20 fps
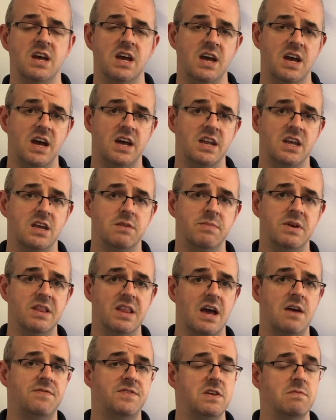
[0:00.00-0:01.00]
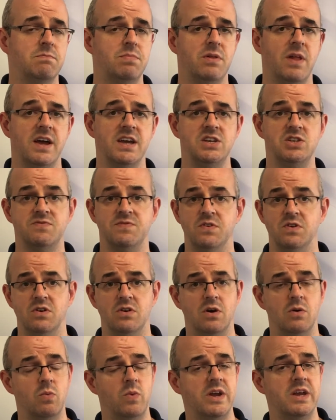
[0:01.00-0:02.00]
and it can be left in place for a
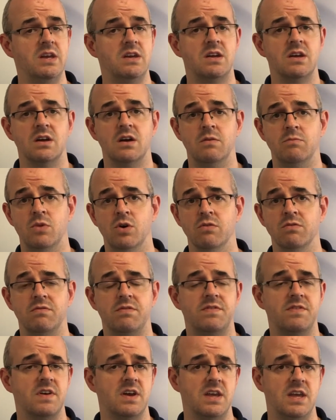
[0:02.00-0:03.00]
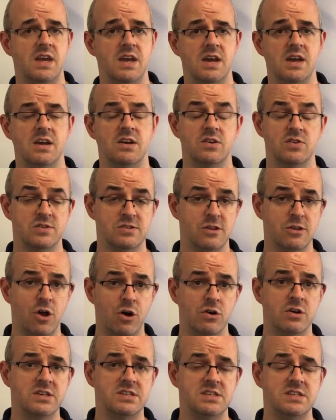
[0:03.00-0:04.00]
week, a month, a year, as
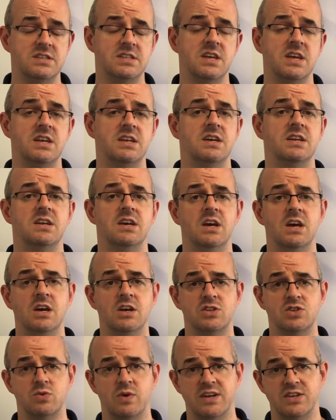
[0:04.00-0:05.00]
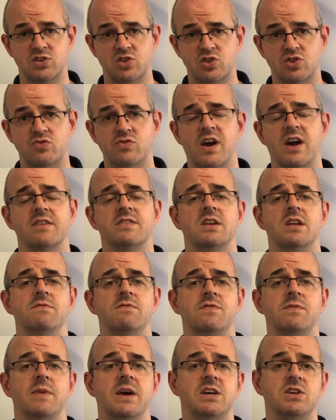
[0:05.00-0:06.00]
long as is needed to extract that
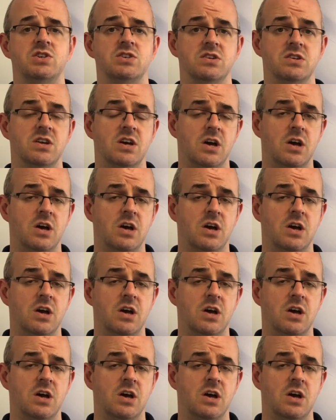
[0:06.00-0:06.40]
information,